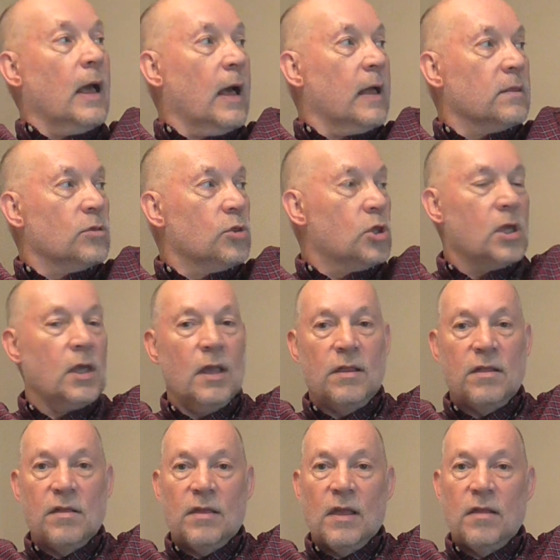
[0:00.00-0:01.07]
and
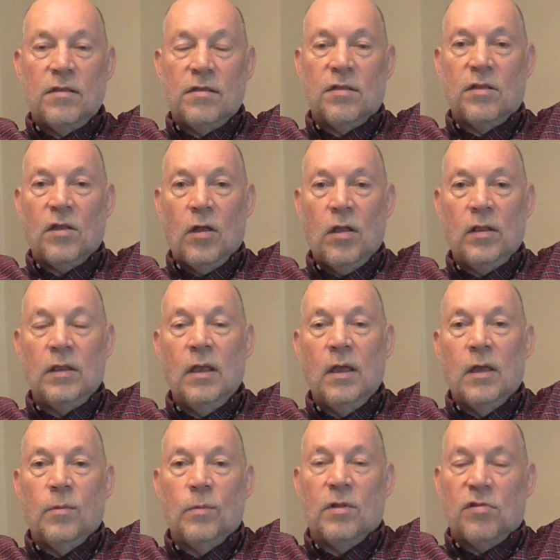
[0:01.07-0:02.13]
Jesus, his son,
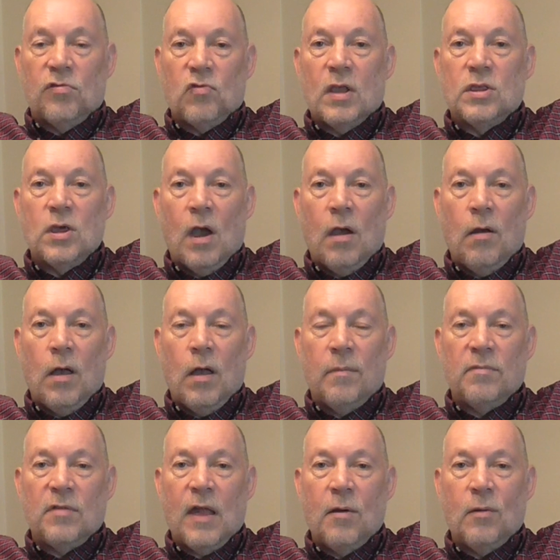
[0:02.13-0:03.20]
we stretch our
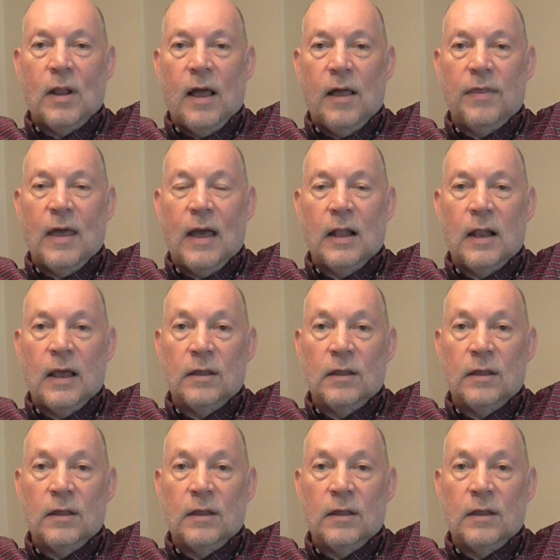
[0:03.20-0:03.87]
arms out like that,